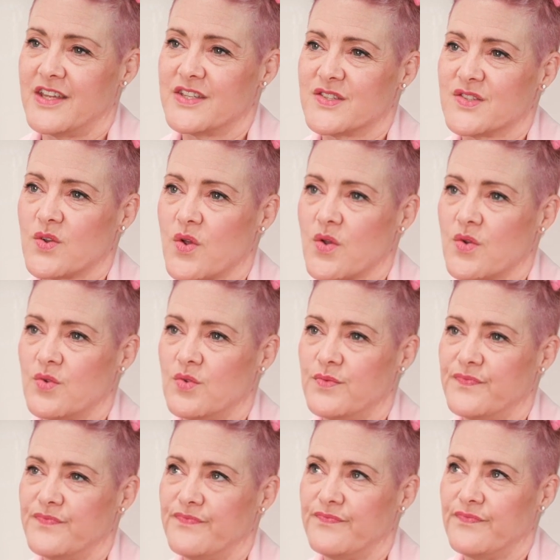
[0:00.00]
So,
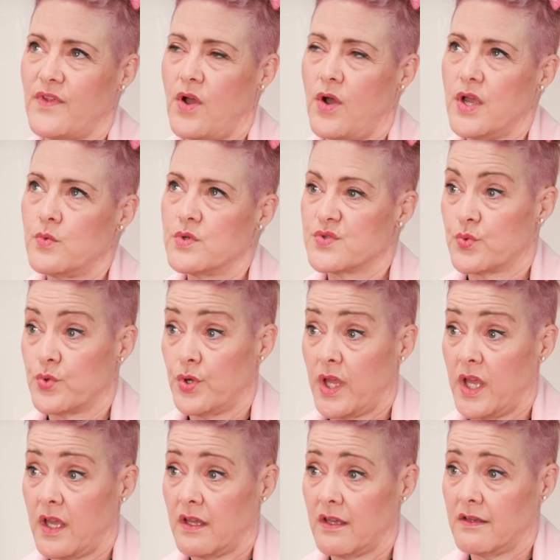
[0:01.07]
I was
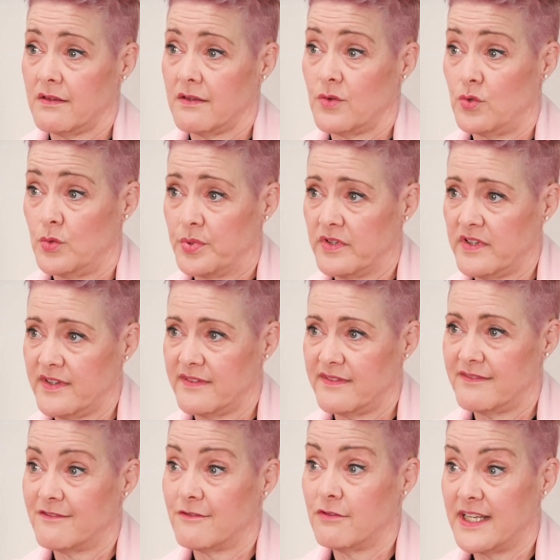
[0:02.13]
working corporate
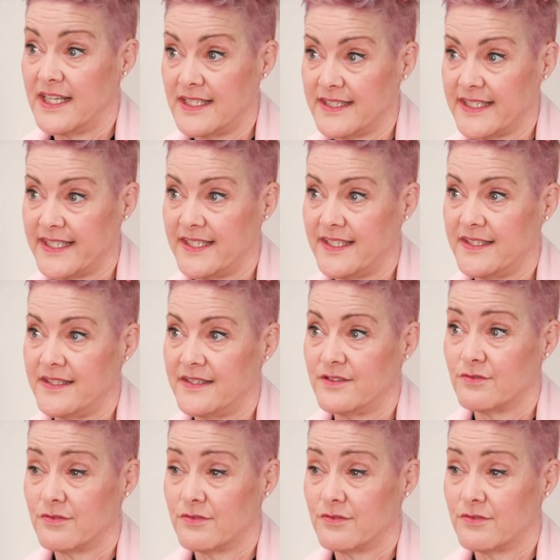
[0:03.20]
really,